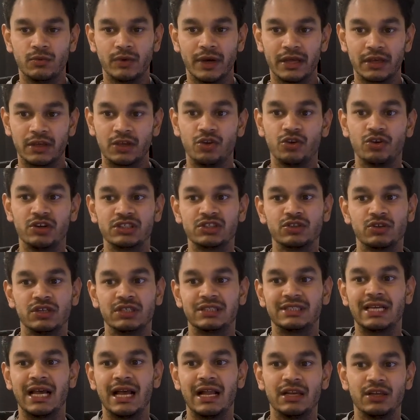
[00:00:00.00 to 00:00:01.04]
where Cura is going
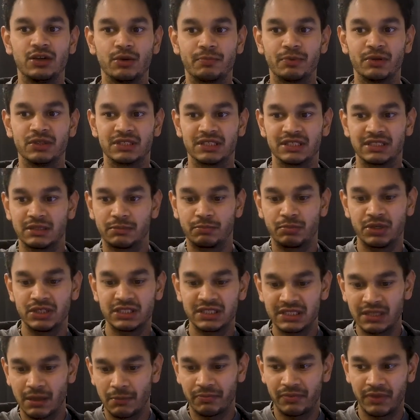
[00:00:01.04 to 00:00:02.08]
to tell your printer to
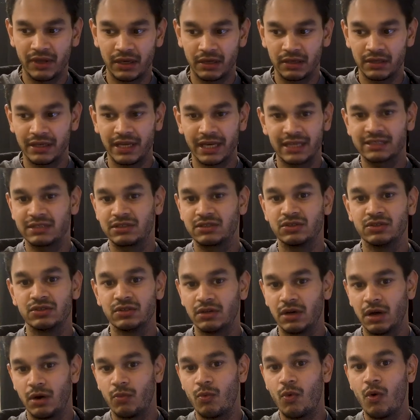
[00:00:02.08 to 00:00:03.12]
print something next
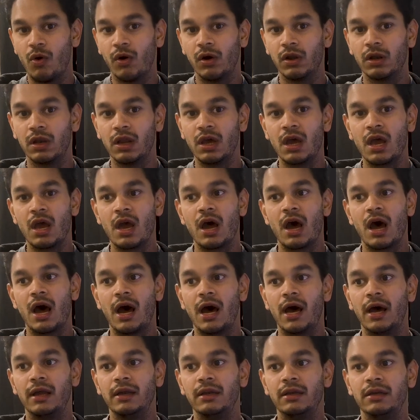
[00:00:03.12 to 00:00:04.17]
to a wall,
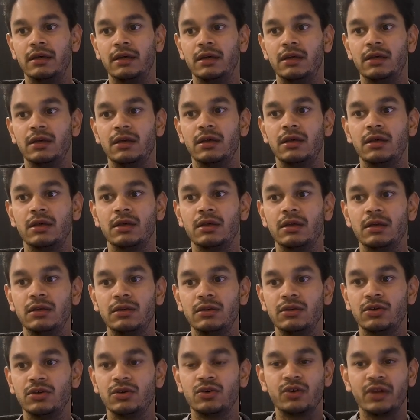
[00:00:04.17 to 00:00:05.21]
and
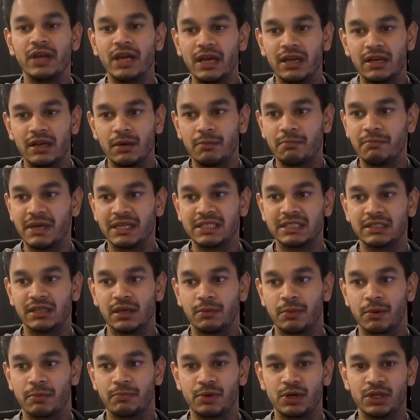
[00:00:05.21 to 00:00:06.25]
you're going to end up messing
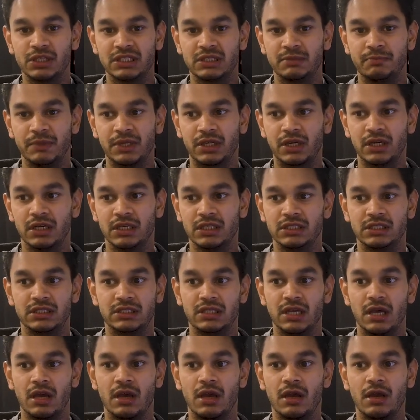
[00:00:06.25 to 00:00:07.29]
up your prints
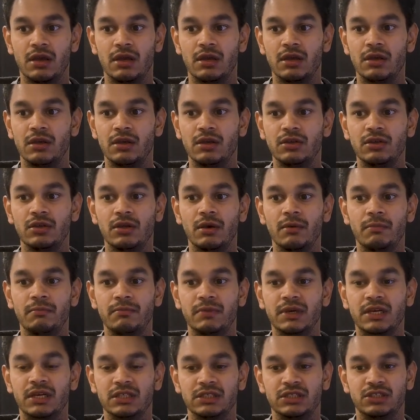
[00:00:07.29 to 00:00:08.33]
because
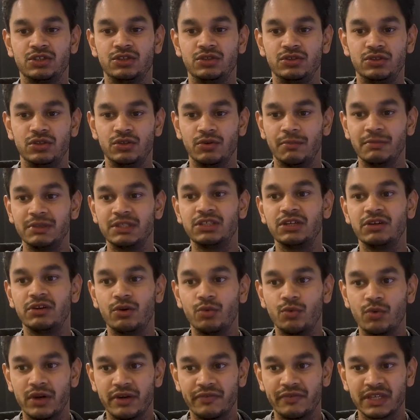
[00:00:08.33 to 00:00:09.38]
because your
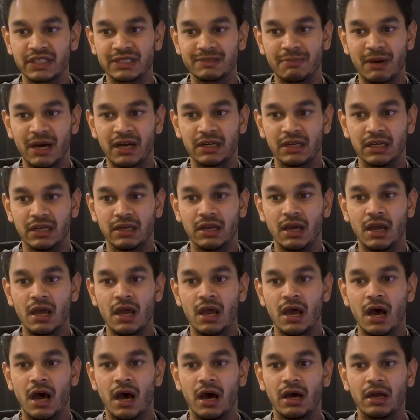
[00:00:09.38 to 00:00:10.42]
material would have expanded
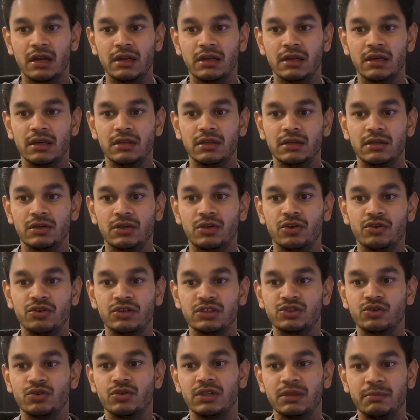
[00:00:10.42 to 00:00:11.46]
and
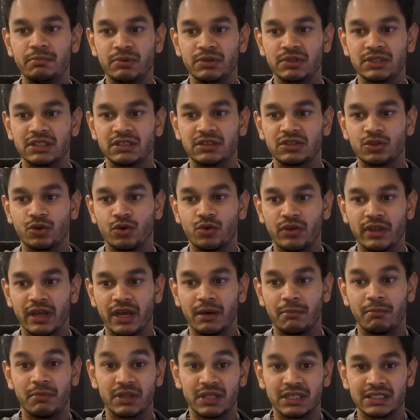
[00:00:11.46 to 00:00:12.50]
Cura told the printer to go
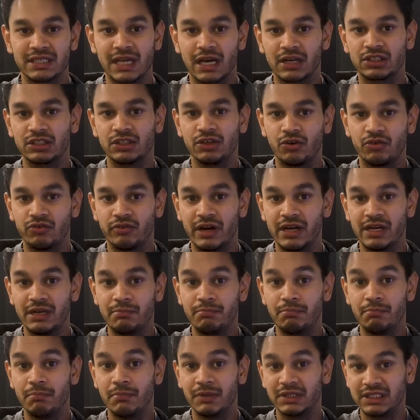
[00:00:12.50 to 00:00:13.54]
there, but there's actually
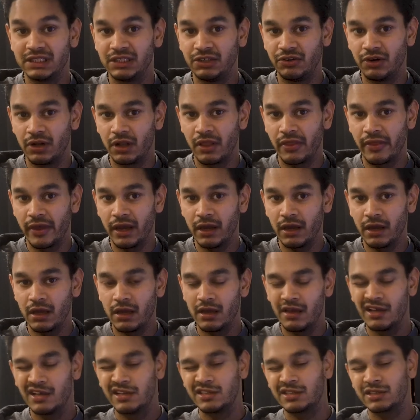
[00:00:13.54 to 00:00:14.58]
already material there.
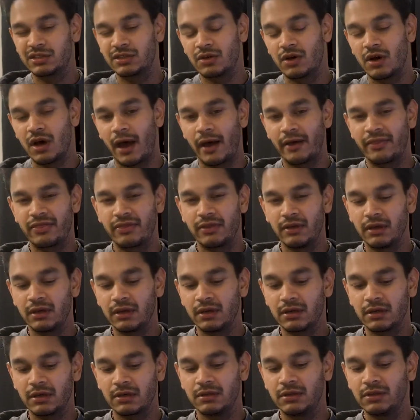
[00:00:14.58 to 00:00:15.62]
So I
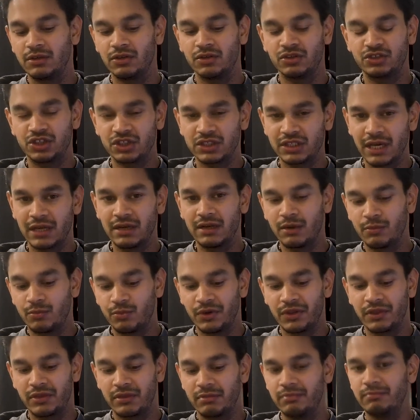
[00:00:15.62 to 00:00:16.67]
think you'll just end up
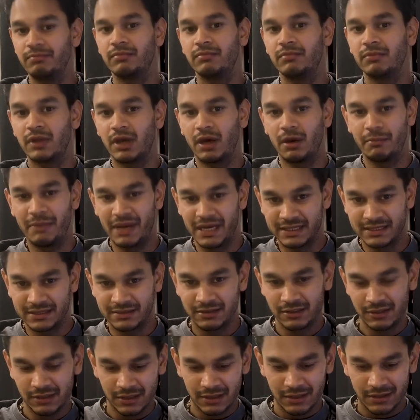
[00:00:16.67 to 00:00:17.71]
with a
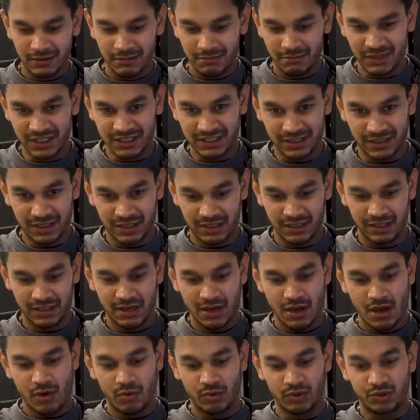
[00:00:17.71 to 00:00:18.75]
mess, basically,
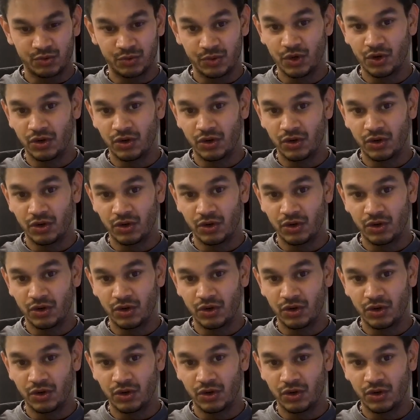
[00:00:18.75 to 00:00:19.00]
which